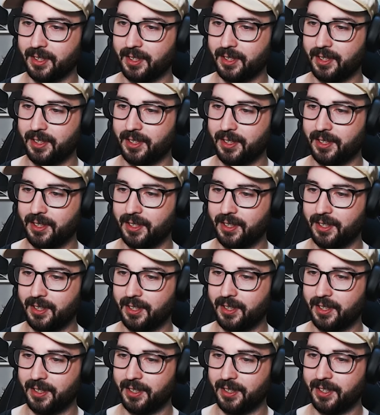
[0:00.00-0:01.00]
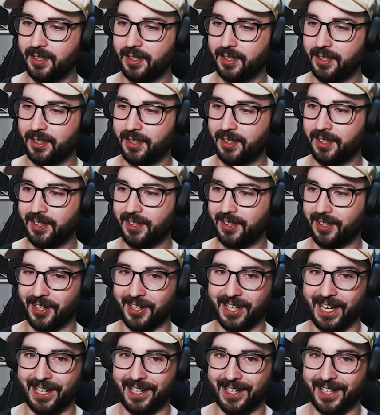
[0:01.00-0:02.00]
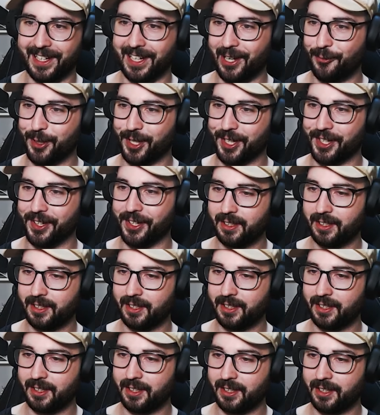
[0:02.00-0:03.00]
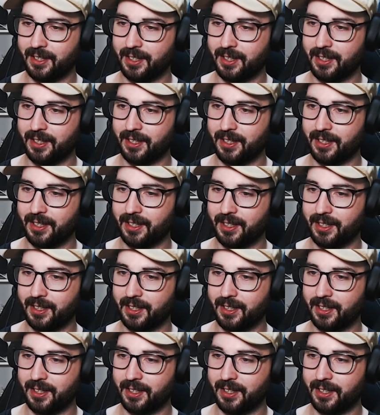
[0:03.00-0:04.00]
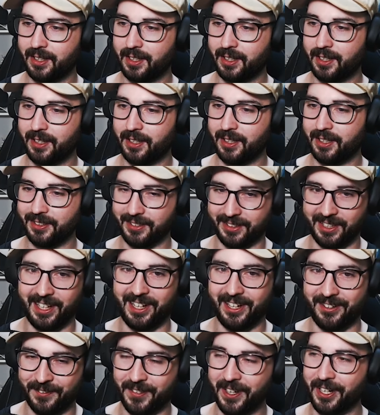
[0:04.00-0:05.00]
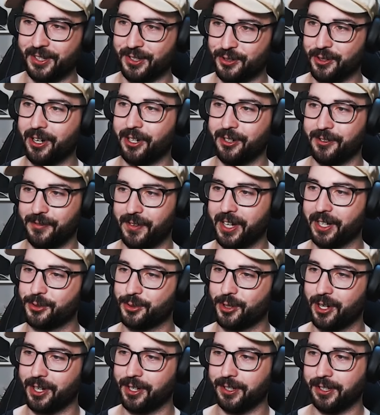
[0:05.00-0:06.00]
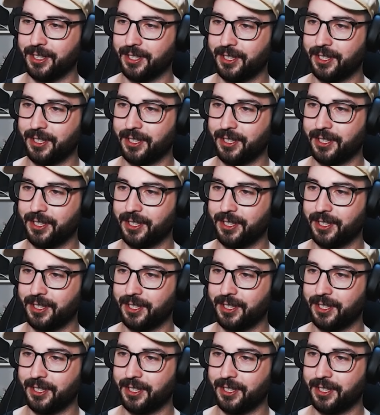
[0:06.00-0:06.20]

But now that he's clean, no more- Okay, okay, we're good. I'm gonna use Appa's fur to make a fake trail. Yeah, fake trail. Fake trail.